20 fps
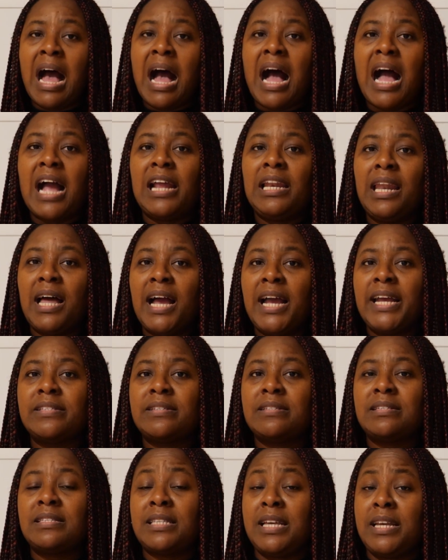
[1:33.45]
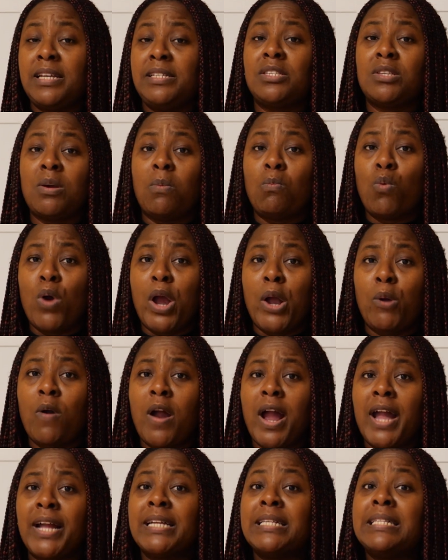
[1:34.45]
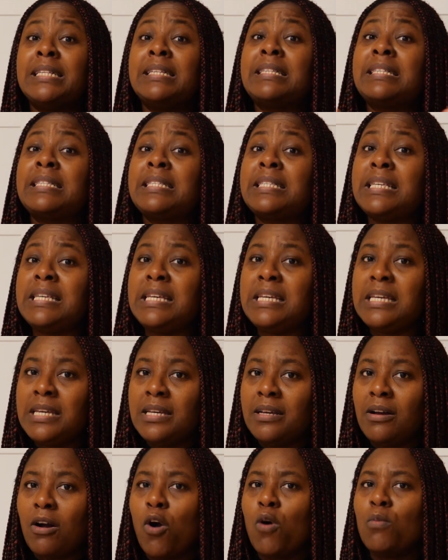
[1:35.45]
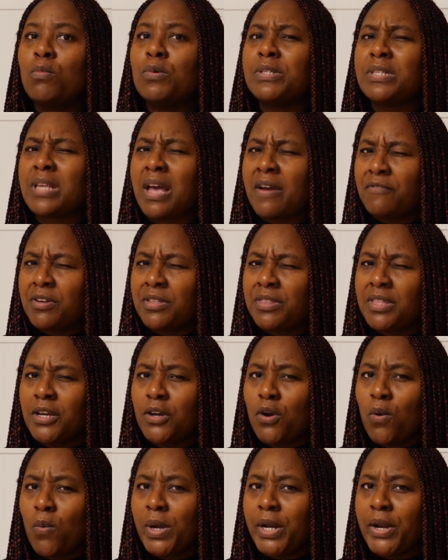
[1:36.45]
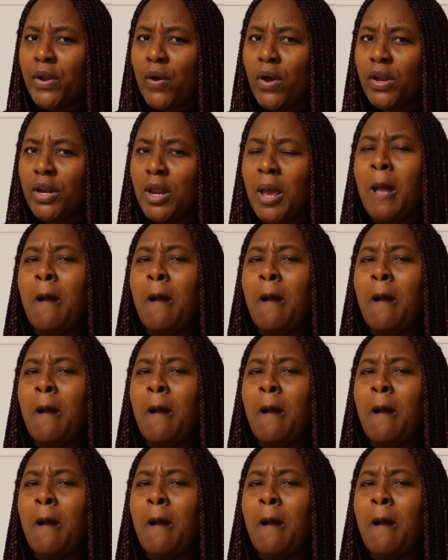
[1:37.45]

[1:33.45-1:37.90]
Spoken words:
I like to stay somewhere where I can see almost everything going on,